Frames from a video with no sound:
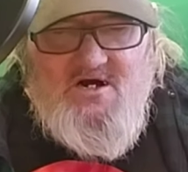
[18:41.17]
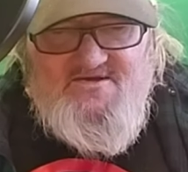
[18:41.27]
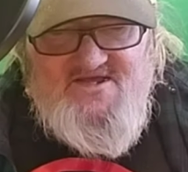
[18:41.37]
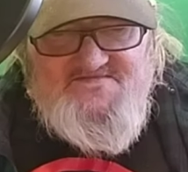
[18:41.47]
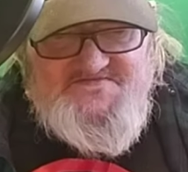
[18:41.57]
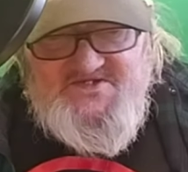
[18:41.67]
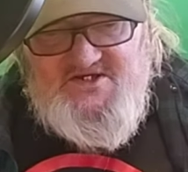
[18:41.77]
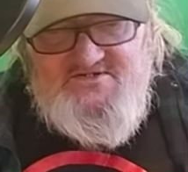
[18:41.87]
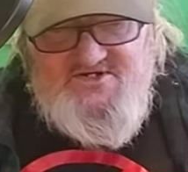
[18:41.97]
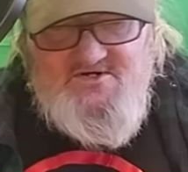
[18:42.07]
Are they
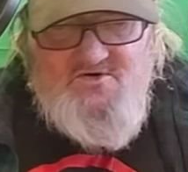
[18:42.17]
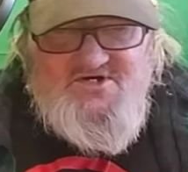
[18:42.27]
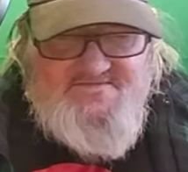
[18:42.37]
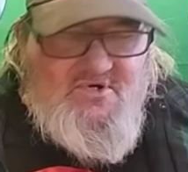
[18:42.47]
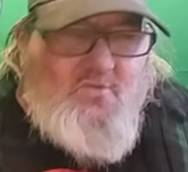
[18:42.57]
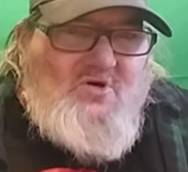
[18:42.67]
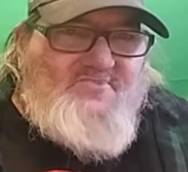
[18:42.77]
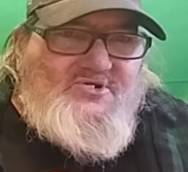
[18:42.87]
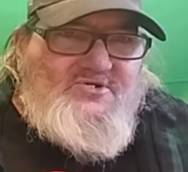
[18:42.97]
fit? You know, even a woman.